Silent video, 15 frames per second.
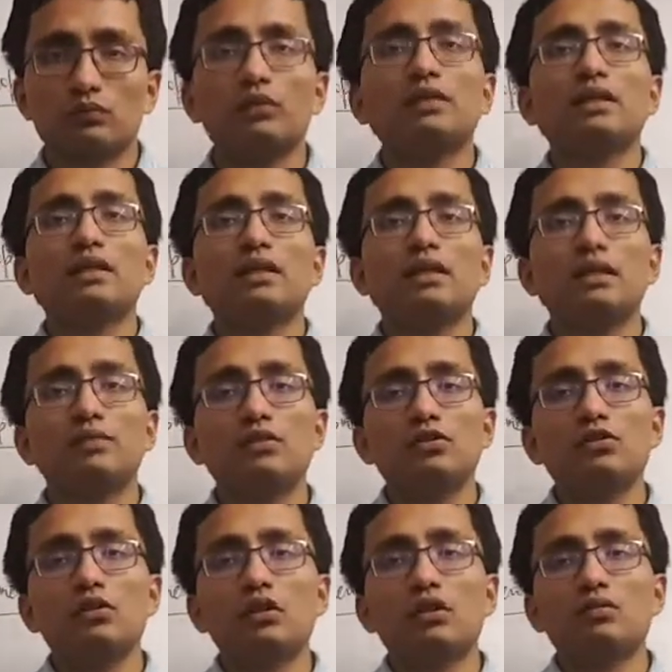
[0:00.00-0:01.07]
with an
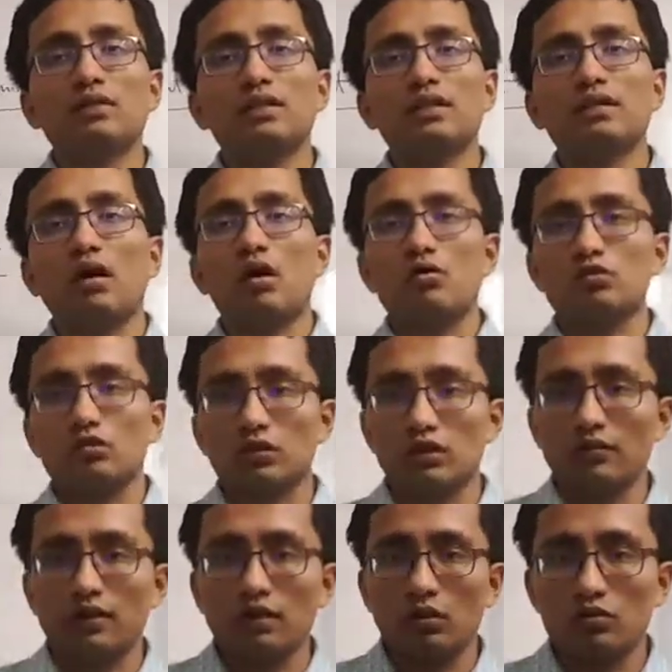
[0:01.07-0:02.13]
individual or with a household,
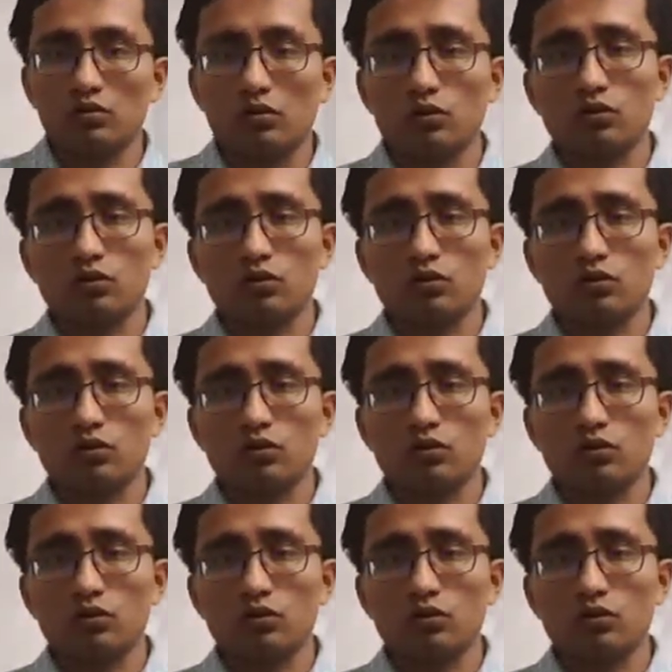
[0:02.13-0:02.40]
given household.